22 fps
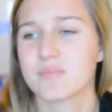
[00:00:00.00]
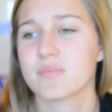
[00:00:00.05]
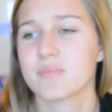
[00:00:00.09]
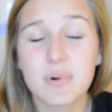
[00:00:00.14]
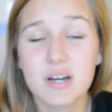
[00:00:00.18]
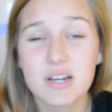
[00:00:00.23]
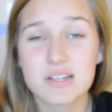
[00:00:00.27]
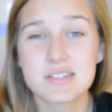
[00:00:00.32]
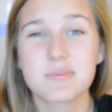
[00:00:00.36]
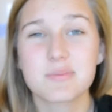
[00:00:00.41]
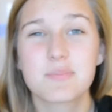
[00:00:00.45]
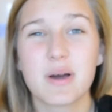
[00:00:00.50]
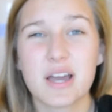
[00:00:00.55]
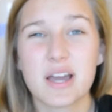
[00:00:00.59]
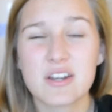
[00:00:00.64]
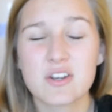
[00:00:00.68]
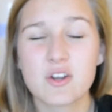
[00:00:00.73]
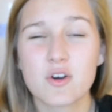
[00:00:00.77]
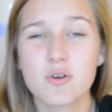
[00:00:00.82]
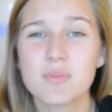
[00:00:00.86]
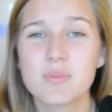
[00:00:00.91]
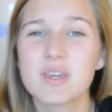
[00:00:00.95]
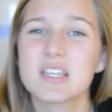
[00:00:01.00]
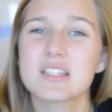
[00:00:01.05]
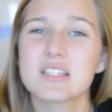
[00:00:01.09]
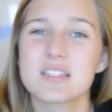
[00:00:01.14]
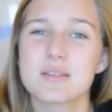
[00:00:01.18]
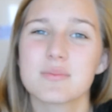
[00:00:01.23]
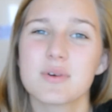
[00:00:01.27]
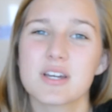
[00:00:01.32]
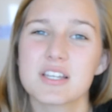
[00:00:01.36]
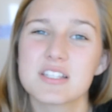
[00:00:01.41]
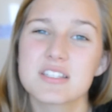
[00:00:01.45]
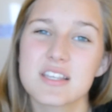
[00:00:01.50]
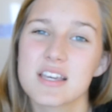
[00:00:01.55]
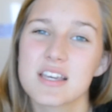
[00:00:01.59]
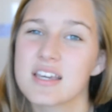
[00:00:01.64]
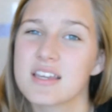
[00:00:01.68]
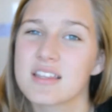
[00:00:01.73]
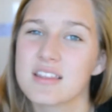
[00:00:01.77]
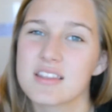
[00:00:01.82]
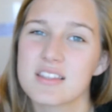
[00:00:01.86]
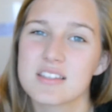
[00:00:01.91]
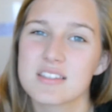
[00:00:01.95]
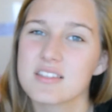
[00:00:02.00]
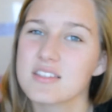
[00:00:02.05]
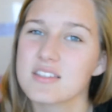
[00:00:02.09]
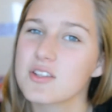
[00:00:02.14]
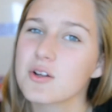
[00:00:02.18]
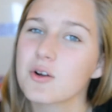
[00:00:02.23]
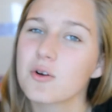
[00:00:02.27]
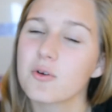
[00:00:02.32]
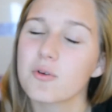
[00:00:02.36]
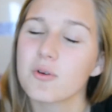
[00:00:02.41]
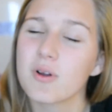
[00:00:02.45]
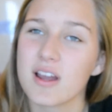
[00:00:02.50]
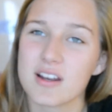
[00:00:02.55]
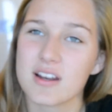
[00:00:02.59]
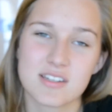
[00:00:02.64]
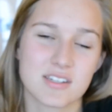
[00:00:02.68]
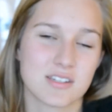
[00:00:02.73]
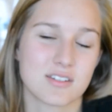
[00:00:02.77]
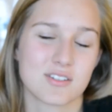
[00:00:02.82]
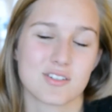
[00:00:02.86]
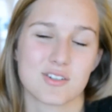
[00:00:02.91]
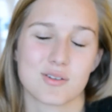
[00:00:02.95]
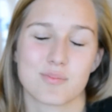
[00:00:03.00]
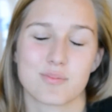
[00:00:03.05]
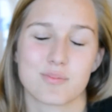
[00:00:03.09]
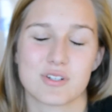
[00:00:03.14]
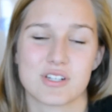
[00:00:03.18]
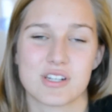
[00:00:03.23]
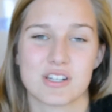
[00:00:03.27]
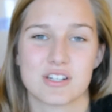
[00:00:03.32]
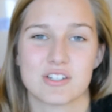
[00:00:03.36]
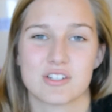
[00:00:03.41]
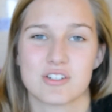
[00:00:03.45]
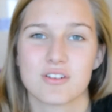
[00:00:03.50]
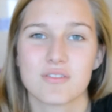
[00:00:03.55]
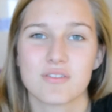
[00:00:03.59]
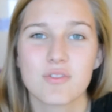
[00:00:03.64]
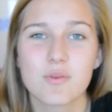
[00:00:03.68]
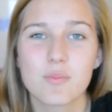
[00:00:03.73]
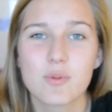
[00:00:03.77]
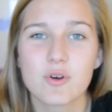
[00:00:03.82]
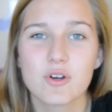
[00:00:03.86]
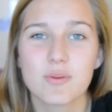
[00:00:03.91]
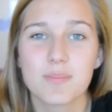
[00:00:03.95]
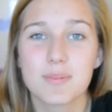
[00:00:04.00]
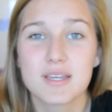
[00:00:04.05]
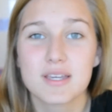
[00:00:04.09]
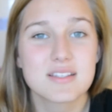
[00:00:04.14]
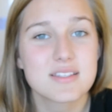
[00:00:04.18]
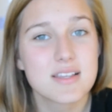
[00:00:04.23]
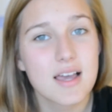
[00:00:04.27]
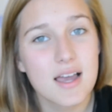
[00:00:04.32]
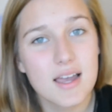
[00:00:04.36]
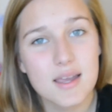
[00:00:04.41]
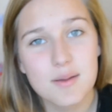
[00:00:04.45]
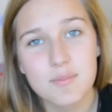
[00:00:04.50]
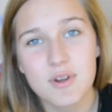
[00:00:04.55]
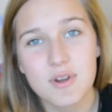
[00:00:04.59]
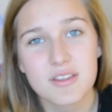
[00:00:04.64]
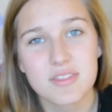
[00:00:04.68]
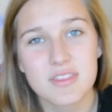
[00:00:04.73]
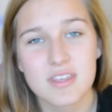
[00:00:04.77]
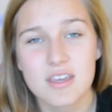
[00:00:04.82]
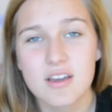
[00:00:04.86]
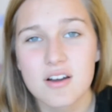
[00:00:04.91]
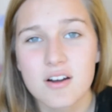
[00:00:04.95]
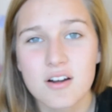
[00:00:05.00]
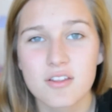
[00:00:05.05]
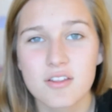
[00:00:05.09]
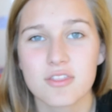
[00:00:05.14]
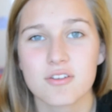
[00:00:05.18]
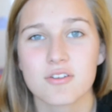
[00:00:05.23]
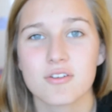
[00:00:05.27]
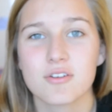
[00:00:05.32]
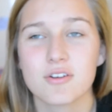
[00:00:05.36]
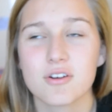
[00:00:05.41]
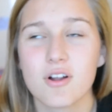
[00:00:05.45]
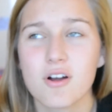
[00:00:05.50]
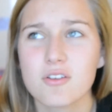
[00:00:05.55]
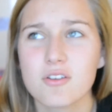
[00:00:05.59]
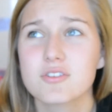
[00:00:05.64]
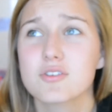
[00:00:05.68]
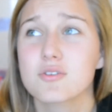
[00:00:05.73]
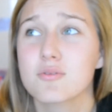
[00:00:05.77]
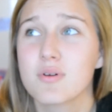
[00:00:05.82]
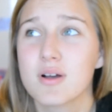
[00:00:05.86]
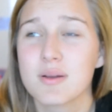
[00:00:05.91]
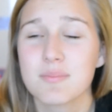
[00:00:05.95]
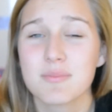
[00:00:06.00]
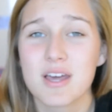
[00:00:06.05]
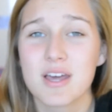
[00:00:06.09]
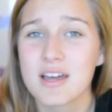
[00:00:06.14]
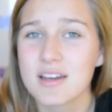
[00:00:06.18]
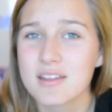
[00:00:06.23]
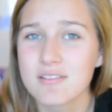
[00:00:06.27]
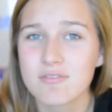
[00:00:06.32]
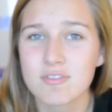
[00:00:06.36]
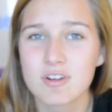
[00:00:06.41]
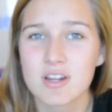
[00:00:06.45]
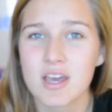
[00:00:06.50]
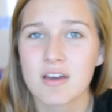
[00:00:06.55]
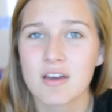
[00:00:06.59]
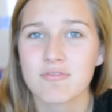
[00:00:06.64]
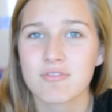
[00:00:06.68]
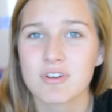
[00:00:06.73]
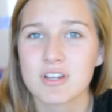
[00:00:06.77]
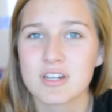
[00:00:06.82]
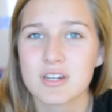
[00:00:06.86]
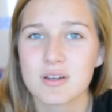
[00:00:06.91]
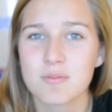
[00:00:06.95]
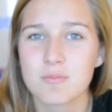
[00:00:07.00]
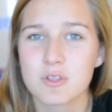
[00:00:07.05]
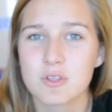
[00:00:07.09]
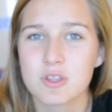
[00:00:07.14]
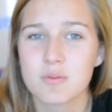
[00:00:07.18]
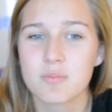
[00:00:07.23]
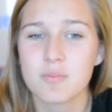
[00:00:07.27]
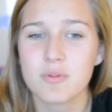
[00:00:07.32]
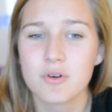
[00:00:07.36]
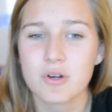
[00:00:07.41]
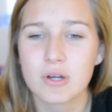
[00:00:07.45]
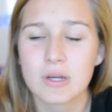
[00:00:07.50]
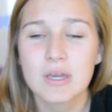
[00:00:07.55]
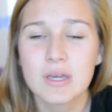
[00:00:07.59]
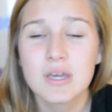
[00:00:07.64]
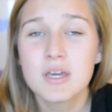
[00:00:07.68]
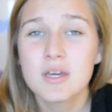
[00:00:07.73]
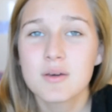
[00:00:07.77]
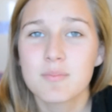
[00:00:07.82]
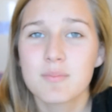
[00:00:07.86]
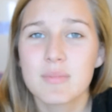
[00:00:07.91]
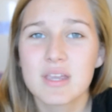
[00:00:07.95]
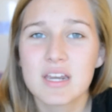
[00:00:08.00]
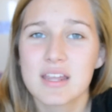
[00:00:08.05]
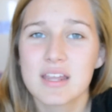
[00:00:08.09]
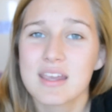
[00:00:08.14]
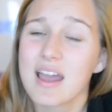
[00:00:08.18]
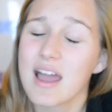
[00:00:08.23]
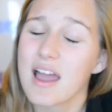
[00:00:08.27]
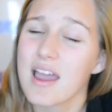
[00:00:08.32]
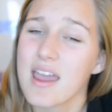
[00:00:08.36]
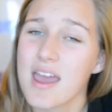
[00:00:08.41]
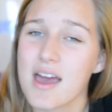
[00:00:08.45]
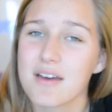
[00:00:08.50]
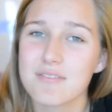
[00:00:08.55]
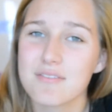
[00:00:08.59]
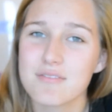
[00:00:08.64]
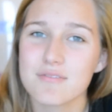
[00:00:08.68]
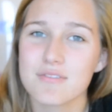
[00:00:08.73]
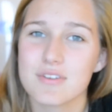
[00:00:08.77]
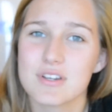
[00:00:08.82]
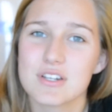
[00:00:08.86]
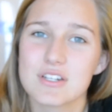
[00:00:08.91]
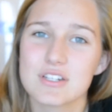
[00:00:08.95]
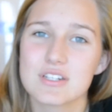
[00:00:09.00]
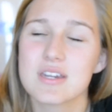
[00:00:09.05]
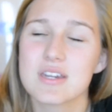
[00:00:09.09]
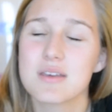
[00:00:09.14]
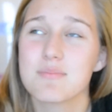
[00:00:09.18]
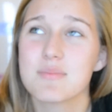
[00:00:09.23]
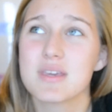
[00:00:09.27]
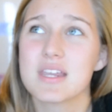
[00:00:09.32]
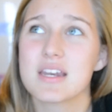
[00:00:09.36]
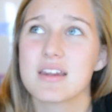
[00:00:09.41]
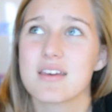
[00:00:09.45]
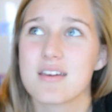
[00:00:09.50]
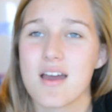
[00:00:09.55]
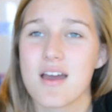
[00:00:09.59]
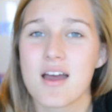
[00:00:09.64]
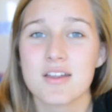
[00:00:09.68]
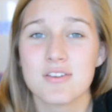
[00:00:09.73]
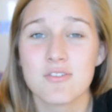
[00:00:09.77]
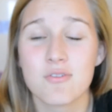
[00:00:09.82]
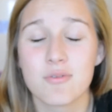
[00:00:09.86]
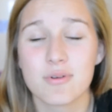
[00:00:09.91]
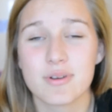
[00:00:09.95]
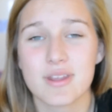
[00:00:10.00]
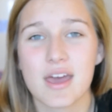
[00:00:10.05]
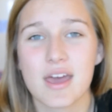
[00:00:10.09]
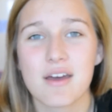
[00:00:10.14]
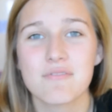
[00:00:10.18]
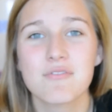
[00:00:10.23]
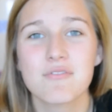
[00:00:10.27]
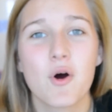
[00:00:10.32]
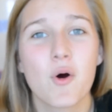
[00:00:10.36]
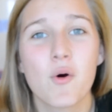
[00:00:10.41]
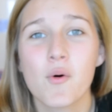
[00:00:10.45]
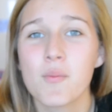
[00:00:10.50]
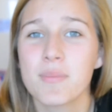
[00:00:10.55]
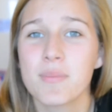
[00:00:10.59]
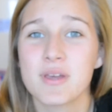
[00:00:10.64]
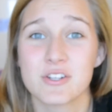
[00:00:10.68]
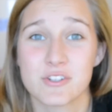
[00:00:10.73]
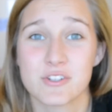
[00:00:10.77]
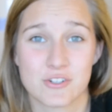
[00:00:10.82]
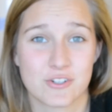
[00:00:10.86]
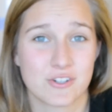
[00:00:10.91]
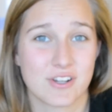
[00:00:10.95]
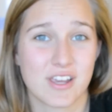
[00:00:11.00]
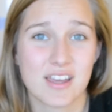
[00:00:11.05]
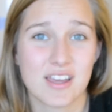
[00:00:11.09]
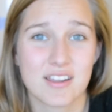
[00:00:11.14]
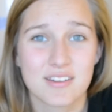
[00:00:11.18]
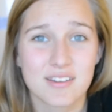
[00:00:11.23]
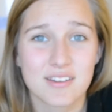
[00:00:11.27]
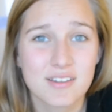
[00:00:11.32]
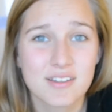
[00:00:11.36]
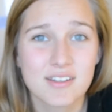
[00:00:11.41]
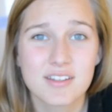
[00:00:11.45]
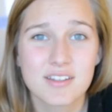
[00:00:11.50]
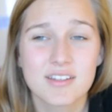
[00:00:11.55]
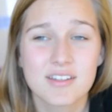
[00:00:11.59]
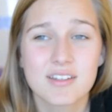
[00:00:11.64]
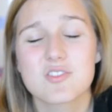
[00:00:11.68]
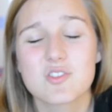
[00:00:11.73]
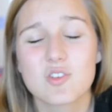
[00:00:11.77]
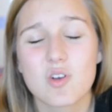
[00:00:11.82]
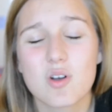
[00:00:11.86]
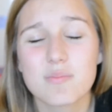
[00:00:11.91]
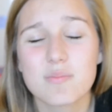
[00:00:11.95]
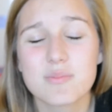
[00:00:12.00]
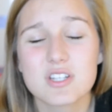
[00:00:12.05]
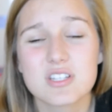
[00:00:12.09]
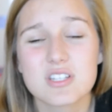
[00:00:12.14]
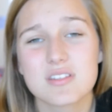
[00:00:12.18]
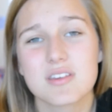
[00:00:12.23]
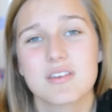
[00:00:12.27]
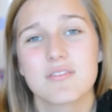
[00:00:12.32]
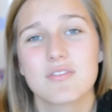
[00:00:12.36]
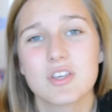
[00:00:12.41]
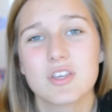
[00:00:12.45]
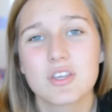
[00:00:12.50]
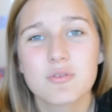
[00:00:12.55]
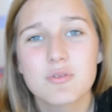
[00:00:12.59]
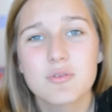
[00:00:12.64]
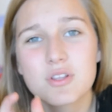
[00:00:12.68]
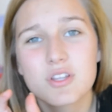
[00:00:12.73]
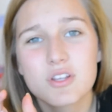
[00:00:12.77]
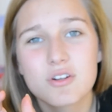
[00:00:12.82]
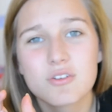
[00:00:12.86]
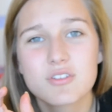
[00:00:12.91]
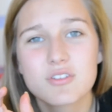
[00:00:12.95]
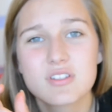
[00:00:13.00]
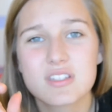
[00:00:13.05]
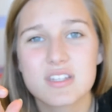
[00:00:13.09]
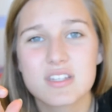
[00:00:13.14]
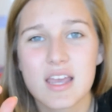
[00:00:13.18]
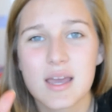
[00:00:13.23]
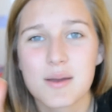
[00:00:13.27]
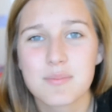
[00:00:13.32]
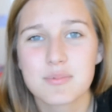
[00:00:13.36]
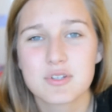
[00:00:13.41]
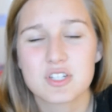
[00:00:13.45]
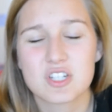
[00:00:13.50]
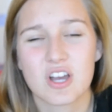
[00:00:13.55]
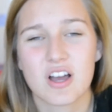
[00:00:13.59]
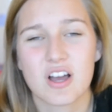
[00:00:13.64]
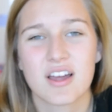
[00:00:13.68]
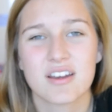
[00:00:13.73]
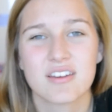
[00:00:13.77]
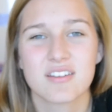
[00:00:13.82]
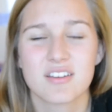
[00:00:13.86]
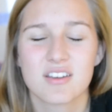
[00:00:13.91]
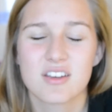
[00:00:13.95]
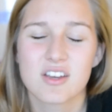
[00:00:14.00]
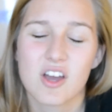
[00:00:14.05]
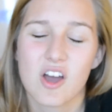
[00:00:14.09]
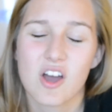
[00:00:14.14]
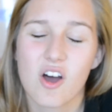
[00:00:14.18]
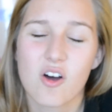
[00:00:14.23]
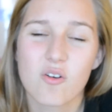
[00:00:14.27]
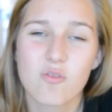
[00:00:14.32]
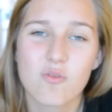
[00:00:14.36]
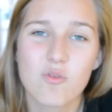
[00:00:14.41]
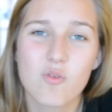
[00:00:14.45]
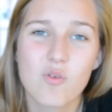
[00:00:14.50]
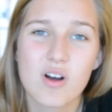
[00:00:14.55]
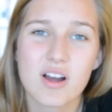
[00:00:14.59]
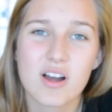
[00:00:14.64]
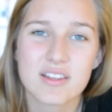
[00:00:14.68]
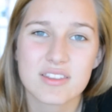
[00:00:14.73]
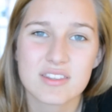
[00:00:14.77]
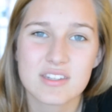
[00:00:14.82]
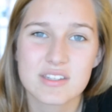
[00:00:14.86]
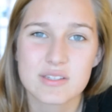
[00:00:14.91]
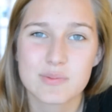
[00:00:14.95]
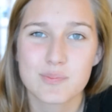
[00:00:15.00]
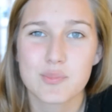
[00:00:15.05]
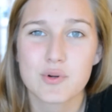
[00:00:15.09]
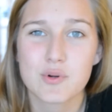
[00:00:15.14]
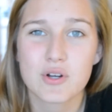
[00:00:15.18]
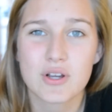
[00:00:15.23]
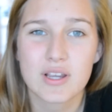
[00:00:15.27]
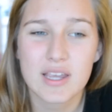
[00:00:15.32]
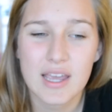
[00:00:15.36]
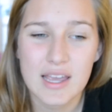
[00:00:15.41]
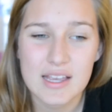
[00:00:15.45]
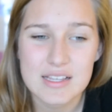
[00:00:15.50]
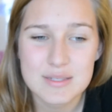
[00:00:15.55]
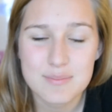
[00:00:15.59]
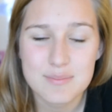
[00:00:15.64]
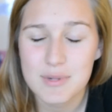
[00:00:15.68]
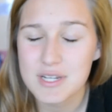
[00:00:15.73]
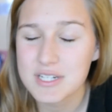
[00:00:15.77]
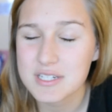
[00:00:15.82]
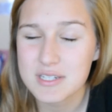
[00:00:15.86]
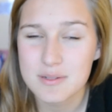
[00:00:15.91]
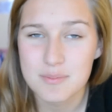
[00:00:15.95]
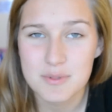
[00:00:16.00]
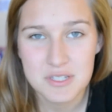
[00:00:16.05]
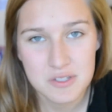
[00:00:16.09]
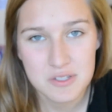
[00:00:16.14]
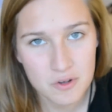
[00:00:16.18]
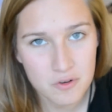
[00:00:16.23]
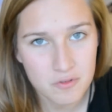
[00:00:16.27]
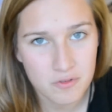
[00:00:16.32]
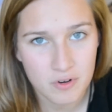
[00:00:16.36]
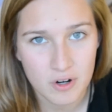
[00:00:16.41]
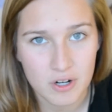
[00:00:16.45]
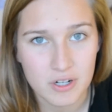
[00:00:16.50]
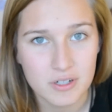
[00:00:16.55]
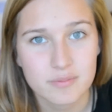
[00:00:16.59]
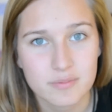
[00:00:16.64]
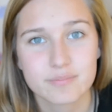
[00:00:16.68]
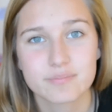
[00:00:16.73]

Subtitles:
But by no means am I saying this is the correct interpretation of the book, because I am not the author, and also I'm not even halfway done with the book, meaning I haven't finished it, meaning I don't have the whole picture yet. So I'm just giving you a little snapshot of what this book has meant to me so far.